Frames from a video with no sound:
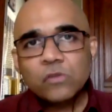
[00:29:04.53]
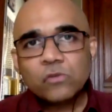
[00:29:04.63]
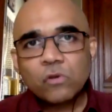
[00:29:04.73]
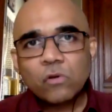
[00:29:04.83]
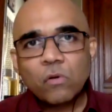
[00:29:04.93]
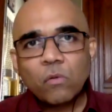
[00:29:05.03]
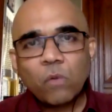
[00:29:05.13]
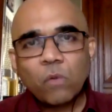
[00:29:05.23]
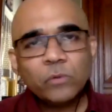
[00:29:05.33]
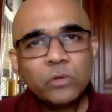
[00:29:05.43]
So
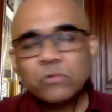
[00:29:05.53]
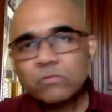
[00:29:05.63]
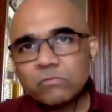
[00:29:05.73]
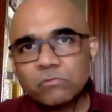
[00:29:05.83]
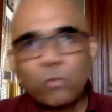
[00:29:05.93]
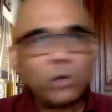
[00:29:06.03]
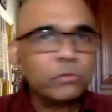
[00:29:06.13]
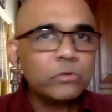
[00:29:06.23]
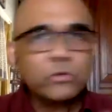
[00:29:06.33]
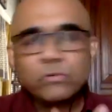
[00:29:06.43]
what would you
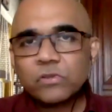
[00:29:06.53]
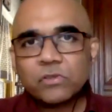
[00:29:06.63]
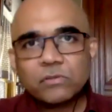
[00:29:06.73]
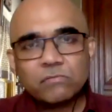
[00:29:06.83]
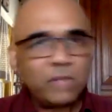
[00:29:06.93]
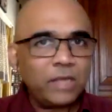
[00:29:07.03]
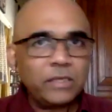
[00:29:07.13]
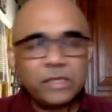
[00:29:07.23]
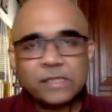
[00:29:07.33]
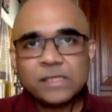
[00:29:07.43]

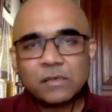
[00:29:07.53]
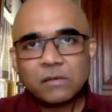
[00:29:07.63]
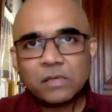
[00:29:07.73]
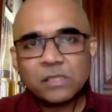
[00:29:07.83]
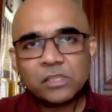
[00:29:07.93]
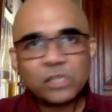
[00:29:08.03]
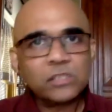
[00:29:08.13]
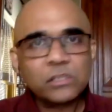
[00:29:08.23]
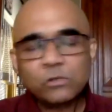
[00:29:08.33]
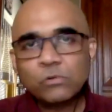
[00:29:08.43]
like, is it
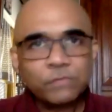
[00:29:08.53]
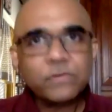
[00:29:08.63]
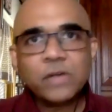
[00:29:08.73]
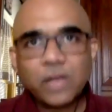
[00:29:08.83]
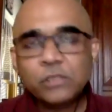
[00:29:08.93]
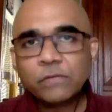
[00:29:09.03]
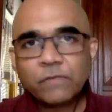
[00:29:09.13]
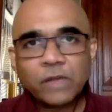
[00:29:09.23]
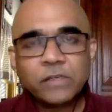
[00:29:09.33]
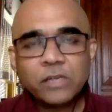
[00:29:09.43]
just two different kinds
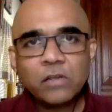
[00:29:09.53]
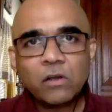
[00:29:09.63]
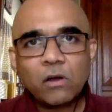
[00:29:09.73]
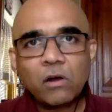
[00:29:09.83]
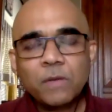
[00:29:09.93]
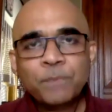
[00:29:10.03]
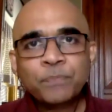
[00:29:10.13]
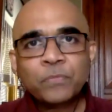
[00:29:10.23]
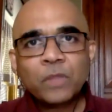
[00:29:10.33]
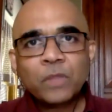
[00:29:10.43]
of writing, or
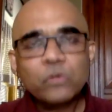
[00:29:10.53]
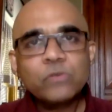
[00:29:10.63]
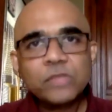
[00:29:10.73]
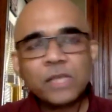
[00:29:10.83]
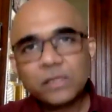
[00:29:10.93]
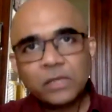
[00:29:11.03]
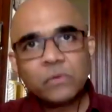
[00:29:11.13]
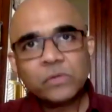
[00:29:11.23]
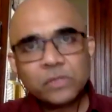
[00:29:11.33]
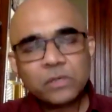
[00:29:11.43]
would you say that
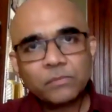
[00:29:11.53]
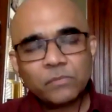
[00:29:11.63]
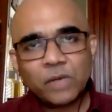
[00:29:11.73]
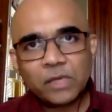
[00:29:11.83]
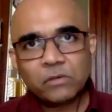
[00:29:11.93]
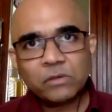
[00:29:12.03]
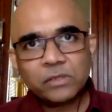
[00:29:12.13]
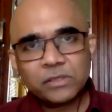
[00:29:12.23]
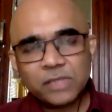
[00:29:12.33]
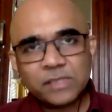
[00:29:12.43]
there was a, like, you know,
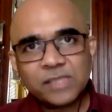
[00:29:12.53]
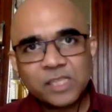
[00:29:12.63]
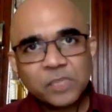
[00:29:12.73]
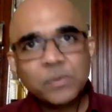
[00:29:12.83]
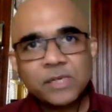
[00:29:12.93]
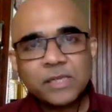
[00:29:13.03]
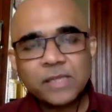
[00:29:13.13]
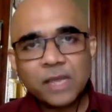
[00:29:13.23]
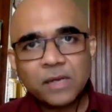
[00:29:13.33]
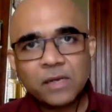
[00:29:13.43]
there's a sensibility
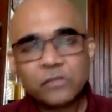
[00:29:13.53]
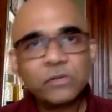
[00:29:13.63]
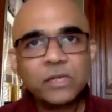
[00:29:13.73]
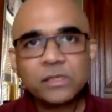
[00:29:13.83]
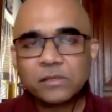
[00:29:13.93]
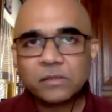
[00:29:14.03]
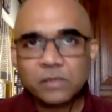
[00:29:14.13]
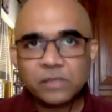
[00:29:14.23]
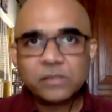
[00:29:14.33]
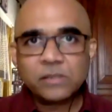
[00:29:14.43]
then and today it's
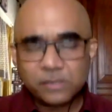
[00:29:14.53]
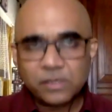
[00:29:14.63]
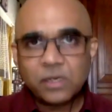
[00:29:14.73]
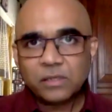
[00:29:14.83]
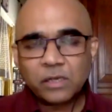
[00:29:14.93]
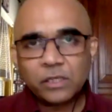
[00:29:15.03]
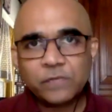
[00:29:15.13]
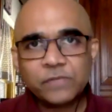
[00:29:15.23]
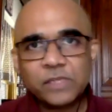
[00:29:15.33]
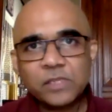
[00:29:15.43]
another kind
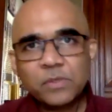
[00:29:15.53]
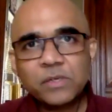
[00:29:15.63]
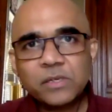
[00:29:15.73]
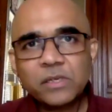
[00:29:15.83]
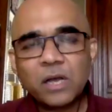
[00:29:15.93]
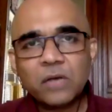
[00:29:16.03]
of sensibility?